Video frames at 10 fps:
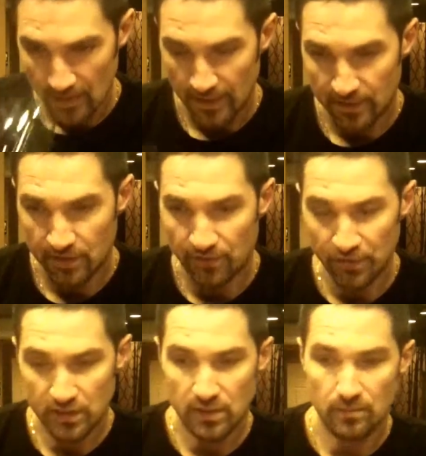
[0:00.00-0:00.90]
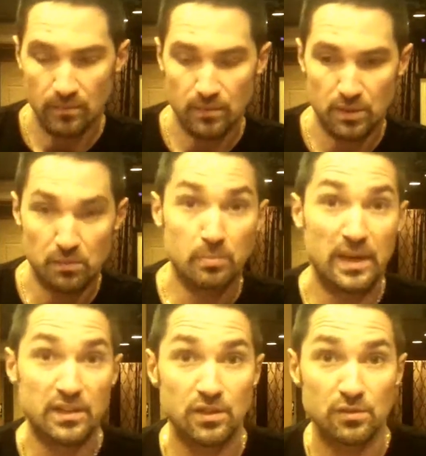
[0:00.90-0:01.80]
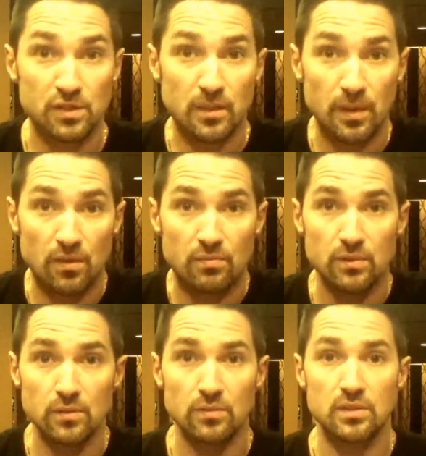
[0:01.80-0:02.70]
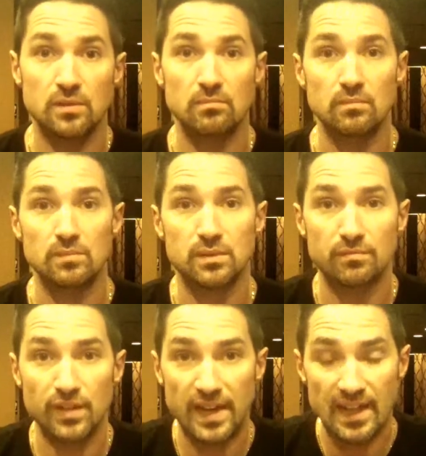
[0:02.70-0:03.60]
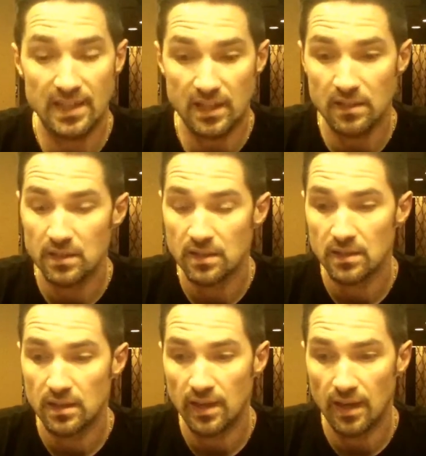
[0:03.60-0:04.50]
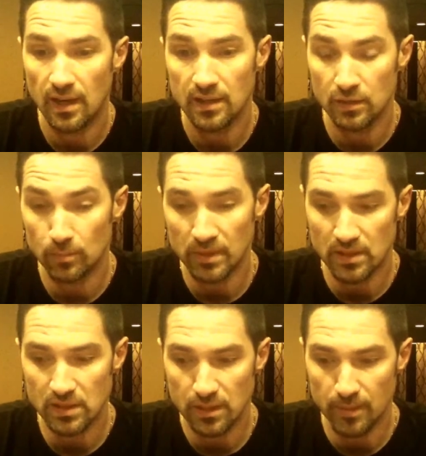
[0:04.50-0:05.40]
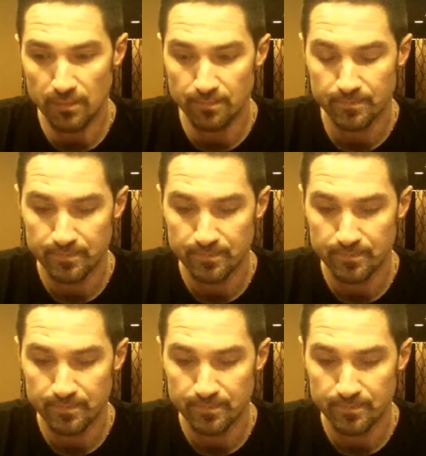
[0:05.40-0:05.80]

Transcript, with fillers: And there's definitely some some spice notes coming through, some some vanilla, uh, a little bit of cinnamon.